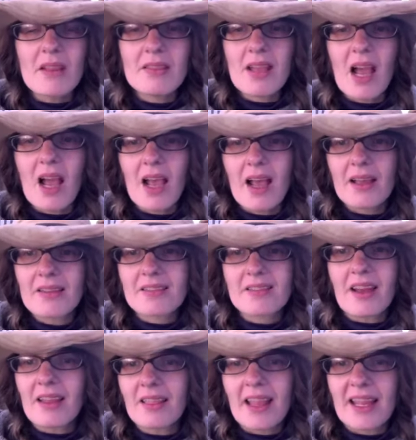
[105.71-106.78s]
Uh, a
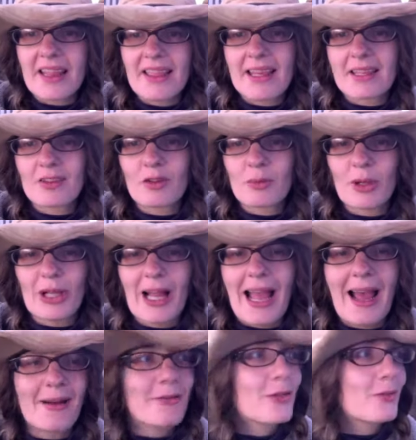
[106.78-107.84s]
stud like this will
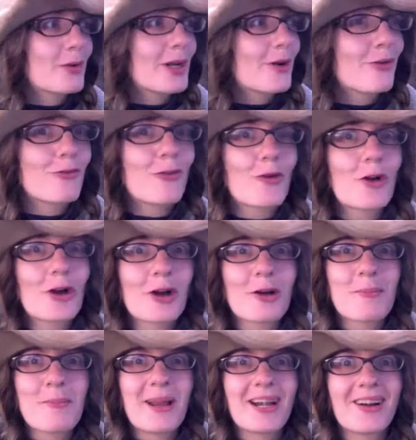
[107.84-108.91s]
have three or four
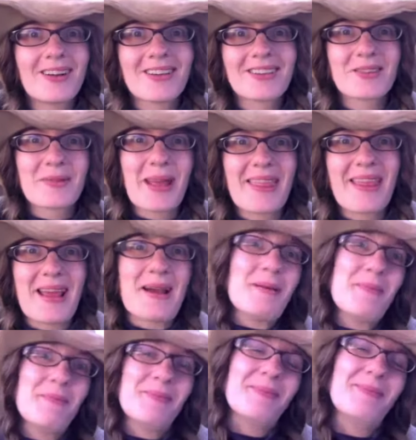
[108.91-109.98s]
mares with him.